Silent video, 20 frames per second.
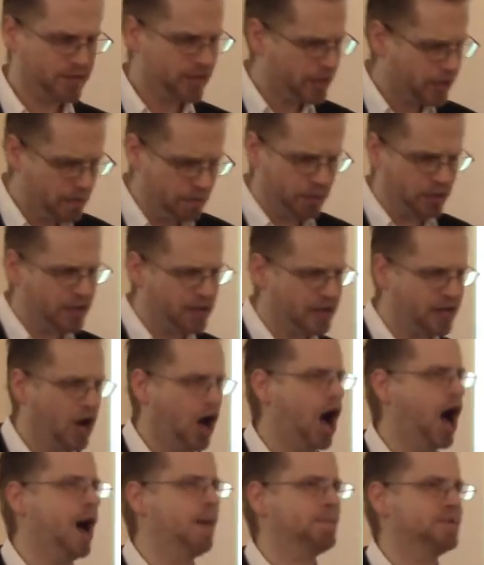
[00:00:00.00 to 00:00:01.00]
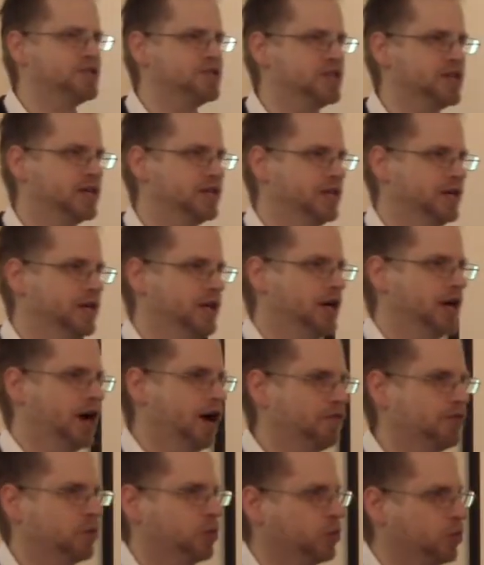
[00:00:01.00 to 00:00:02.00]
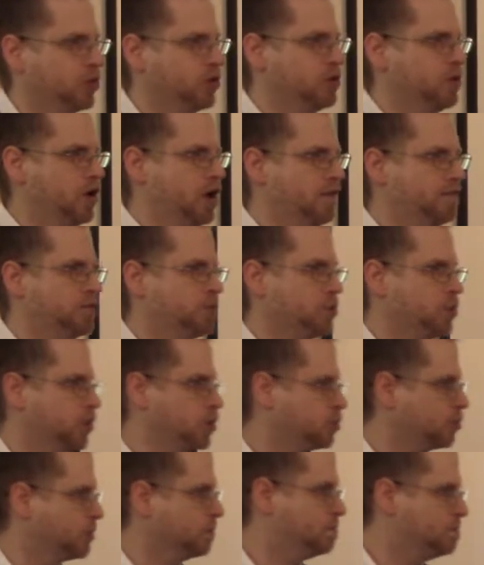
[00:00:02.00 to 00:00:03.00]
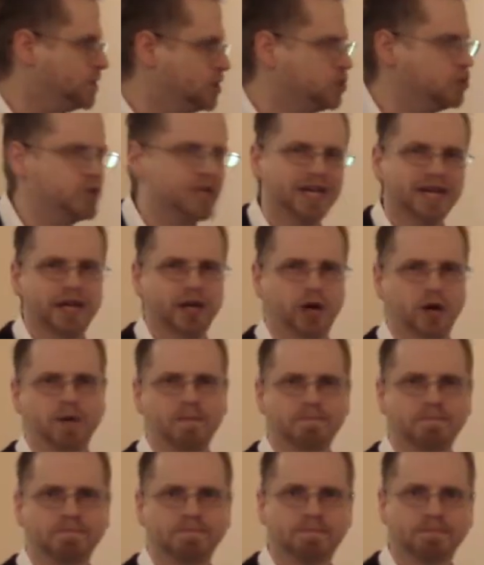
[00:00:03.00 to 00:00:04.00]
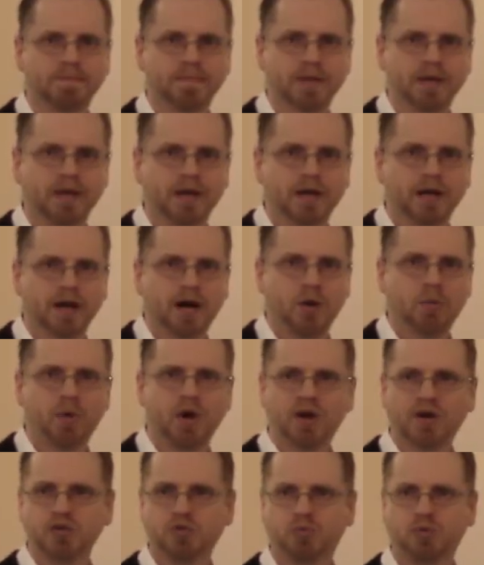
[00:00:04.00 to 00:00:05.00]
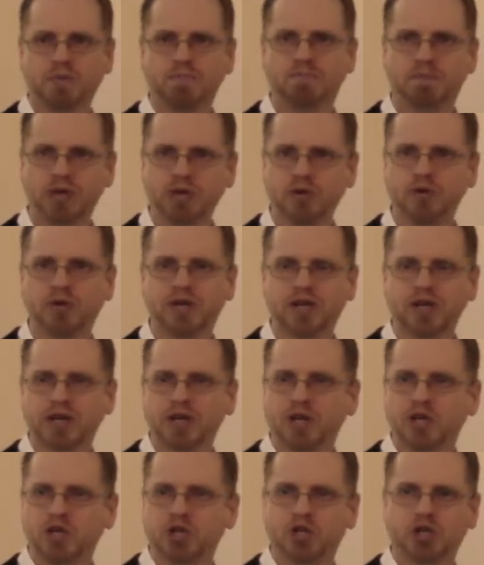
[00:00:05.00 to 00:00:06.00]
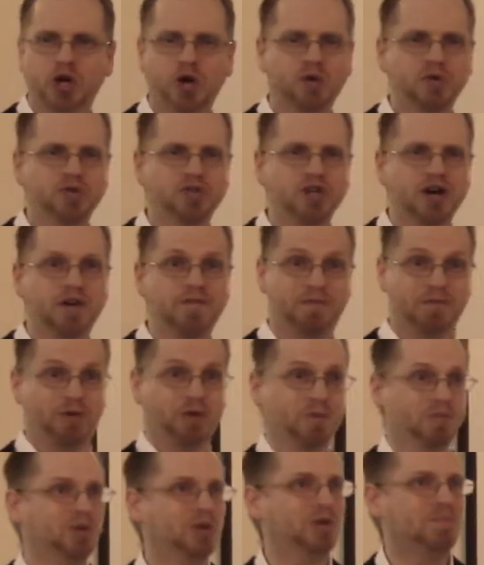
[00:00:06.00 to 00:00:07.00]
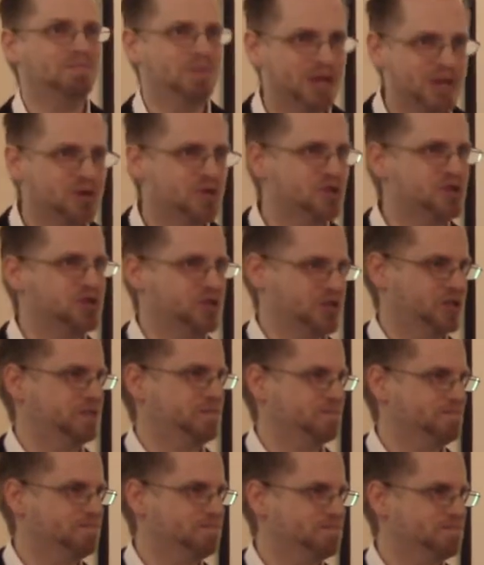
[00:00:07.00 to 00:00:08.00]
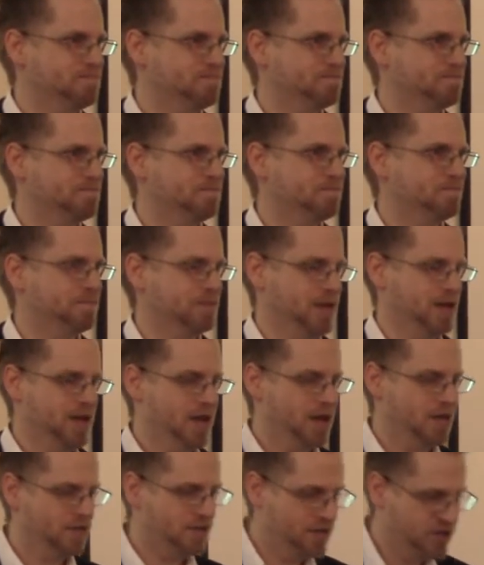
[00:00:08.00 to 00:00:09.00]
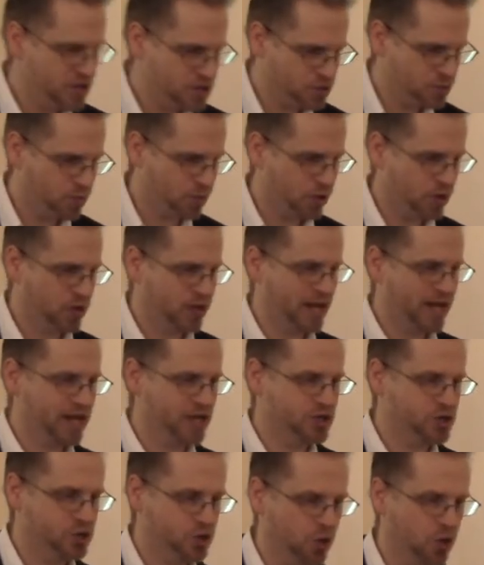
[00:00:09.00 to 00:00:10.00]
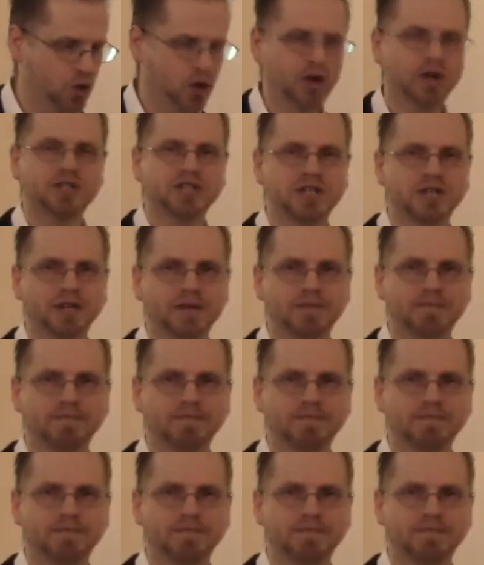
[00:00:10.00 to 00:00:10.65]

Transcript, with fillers: completely opposite of the word, of the word rebuke here. Uh, whereas rebuke shows uh, verbal abuse, this word exhort